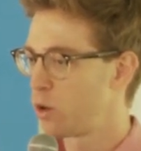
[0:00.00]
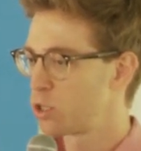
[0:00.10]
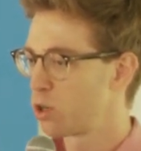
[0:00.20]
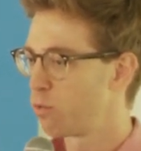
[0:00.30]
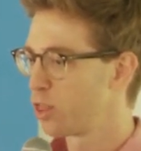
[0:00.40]

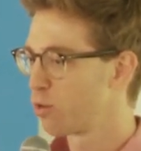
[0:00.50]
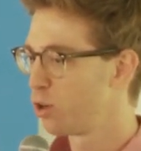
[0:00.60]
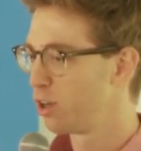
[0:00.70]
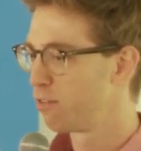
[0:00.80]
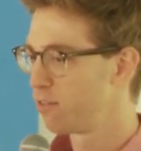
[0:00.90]
sort of what the
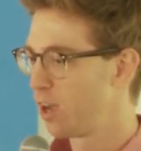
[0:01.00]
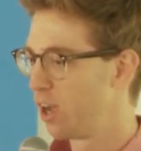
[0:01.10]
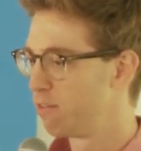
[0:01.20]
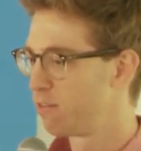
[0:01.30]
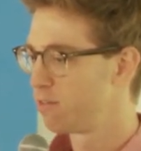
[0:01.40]
role
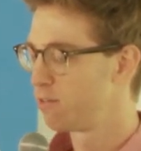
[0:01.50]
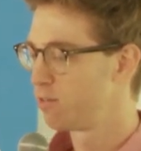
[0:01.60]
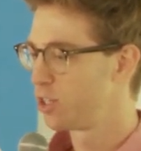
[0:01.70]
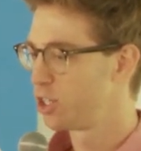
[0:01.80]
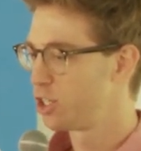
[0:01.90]

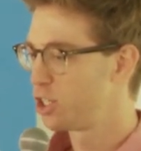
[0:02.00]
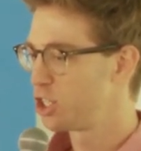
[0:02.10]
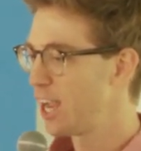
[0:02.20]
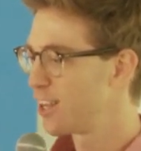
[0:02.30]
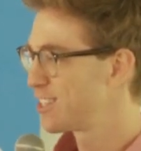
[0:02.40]
of
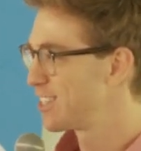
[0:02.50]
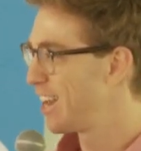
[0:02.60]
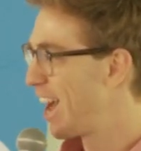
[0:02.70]
chance